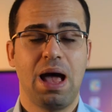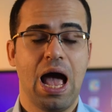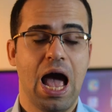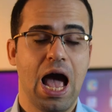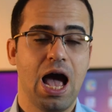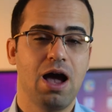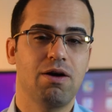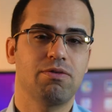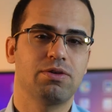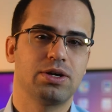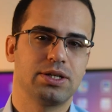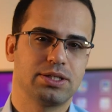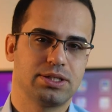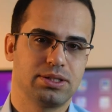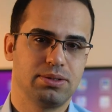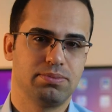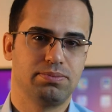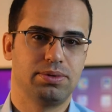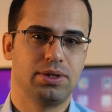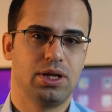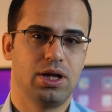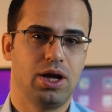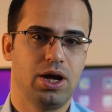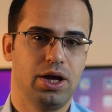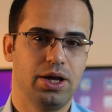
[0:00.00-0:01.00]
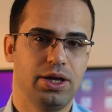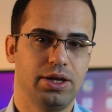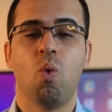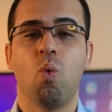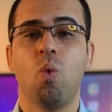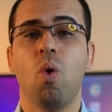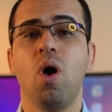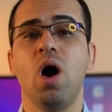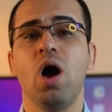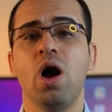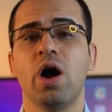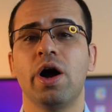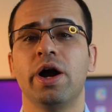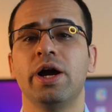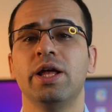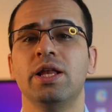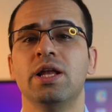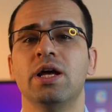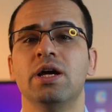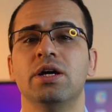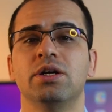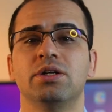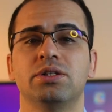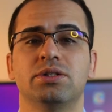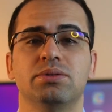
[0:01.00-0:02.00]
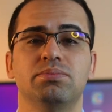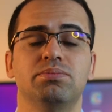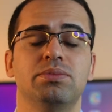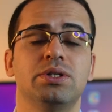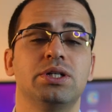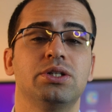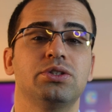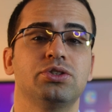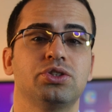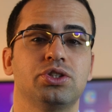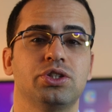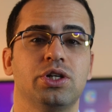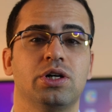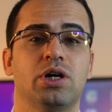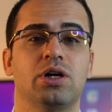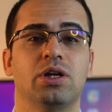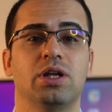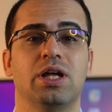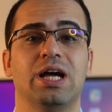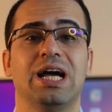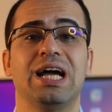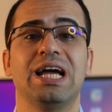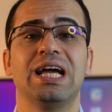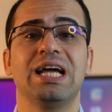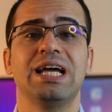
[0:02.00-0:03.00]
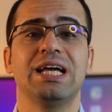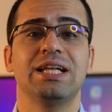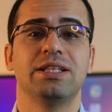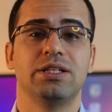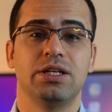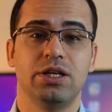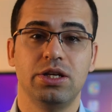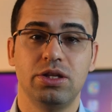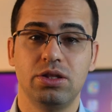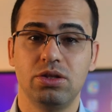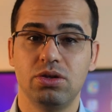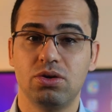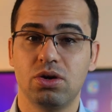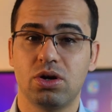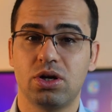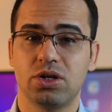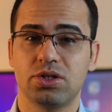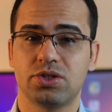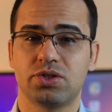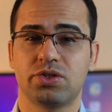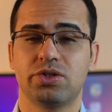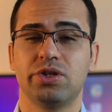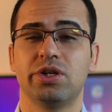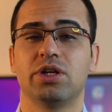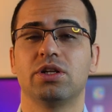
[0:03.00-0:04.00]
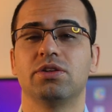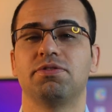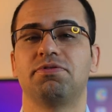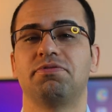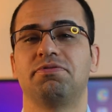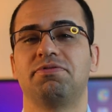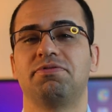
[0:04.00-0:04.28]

power supply, while commercial and industrial